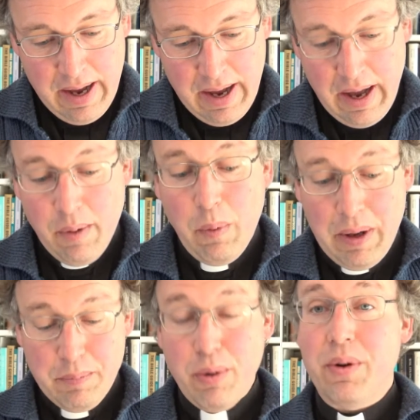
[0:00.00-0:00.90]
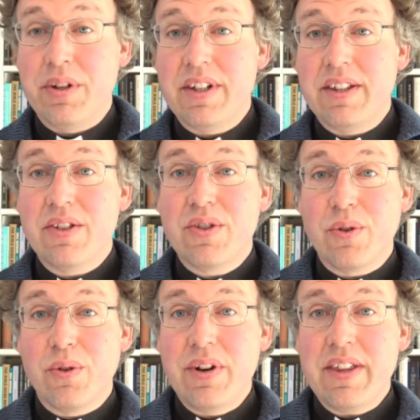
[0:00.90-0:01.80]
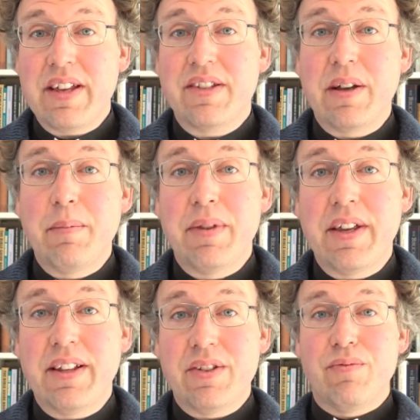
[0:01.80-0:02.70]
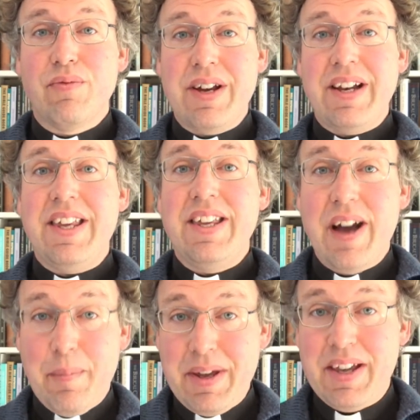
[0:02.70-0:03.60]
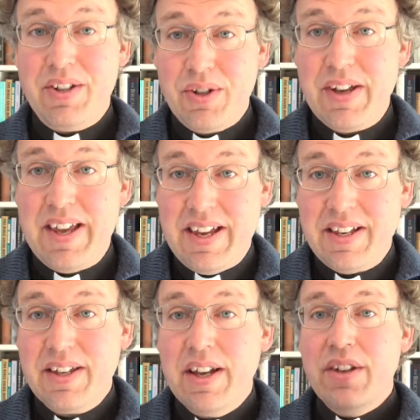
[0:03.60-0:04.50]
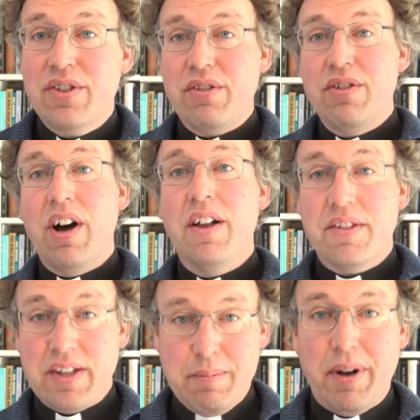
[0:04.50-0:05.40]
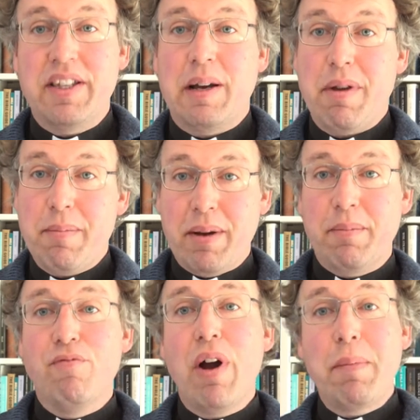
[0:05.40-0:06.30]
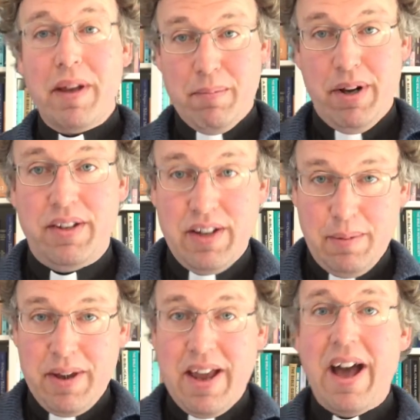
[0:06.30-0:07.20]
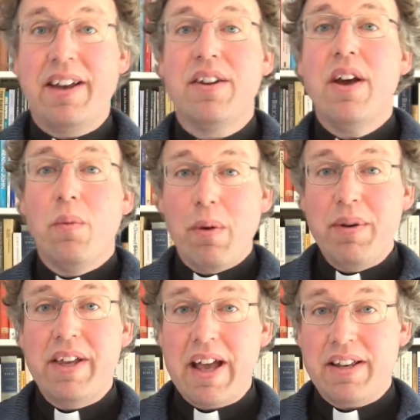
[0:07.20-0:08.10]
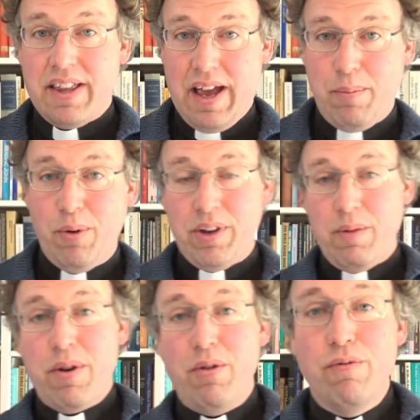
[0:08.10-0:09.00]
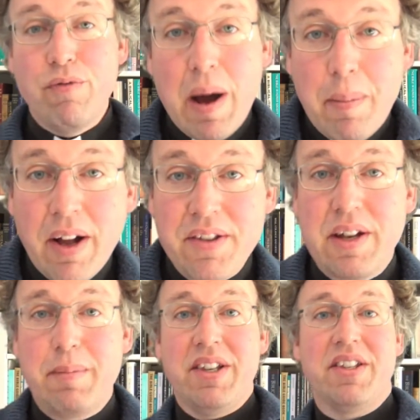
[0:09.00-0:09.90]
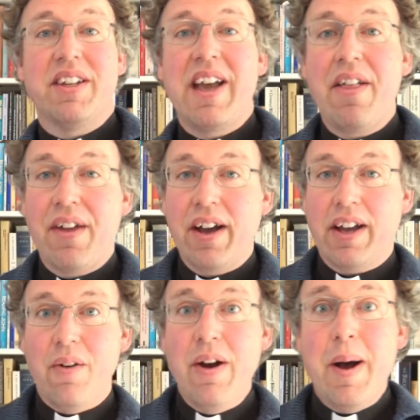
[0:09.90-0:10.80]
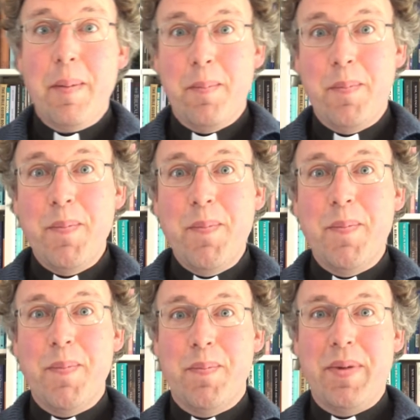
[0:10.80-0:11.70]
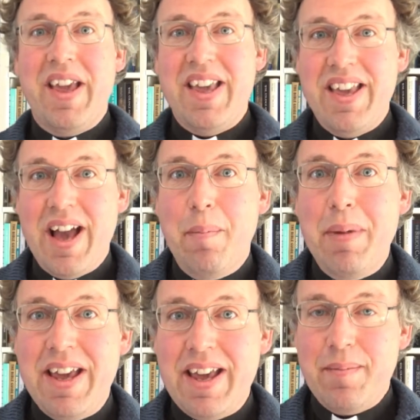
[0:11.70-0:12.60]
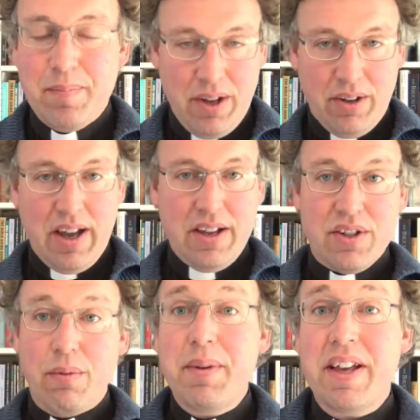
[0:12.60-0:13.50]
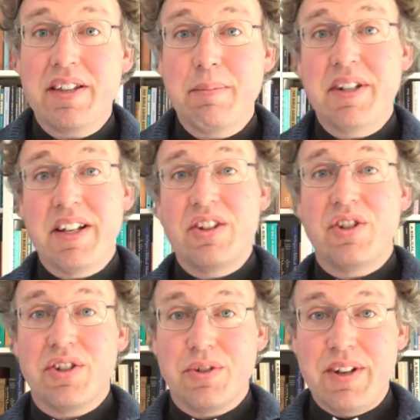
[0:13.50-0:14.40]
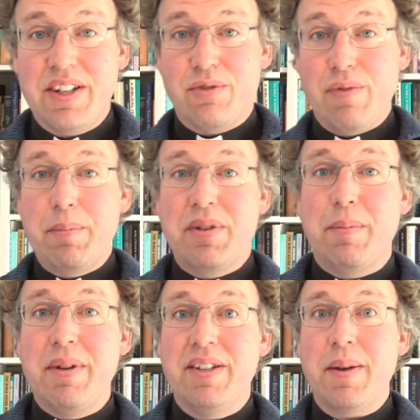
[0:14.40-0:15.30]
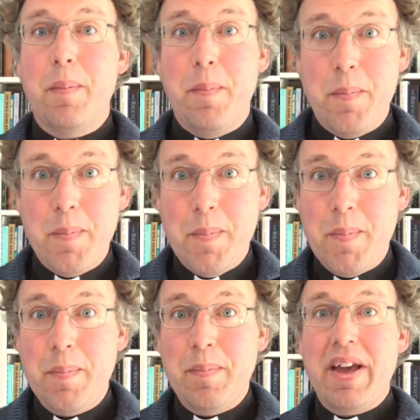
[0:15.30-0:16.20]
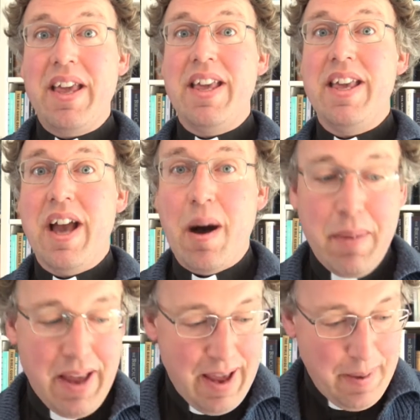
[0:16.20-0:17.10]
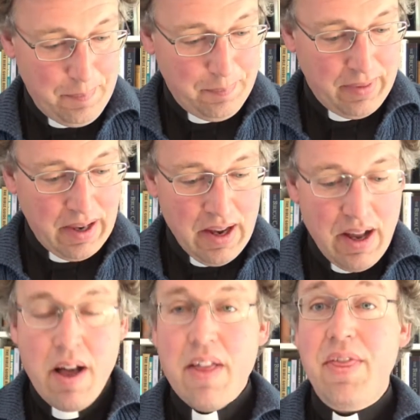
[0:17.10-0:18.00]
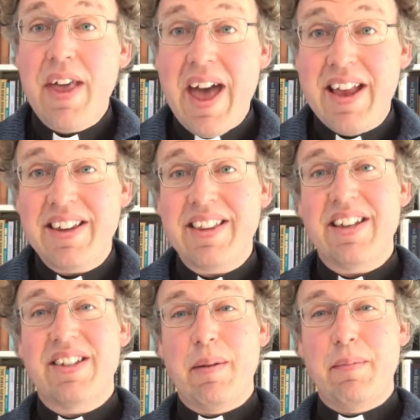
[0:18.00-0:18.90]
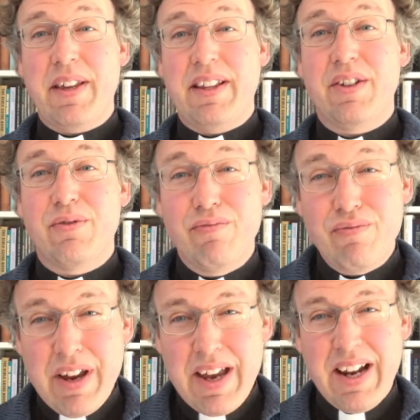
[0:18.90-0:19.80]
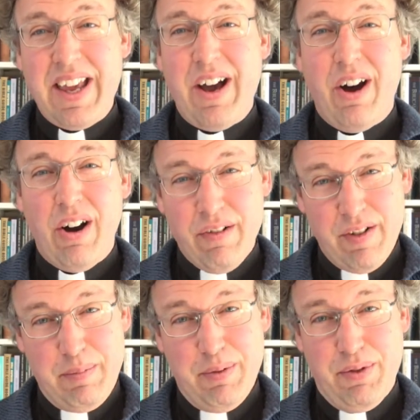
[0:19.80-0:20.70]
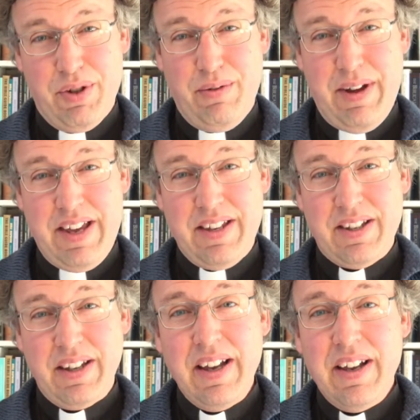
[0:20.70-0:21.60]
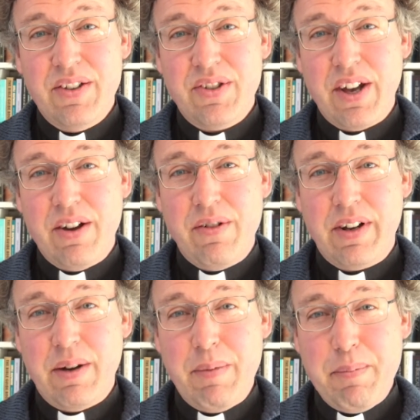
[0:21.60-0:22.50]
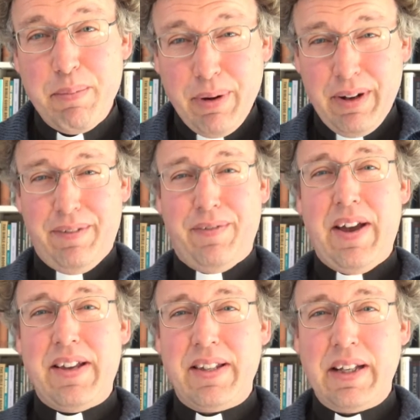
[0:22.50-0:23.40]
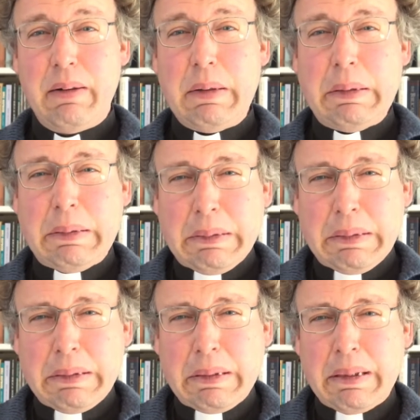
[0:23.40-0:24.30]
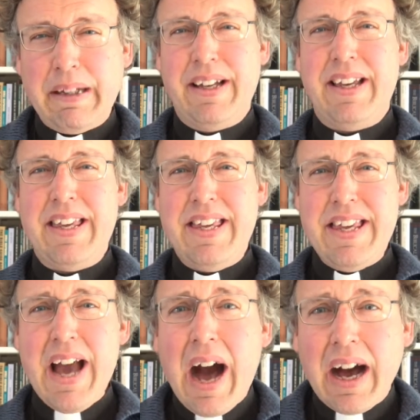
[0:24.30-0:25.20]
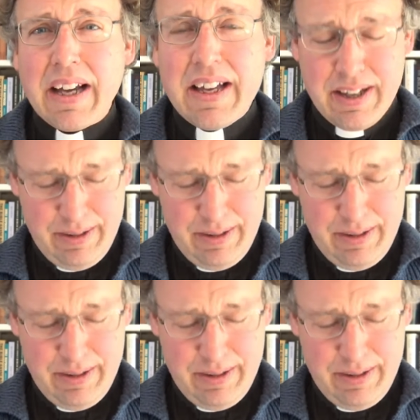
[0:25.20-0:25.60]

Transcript: at one point in the story, there's something that's really yummy to eat. So you can't see my tummy, but I'm rubbing my tummy. And when we get to that point, can we all rub our tummies together and go, mmm, yummy. Okay, so when we get something delicious to eat, it's rub tummies, mmm, yummy. Then there's something that's really horrible to eat. So can we pull a face and go, ugh, yuck.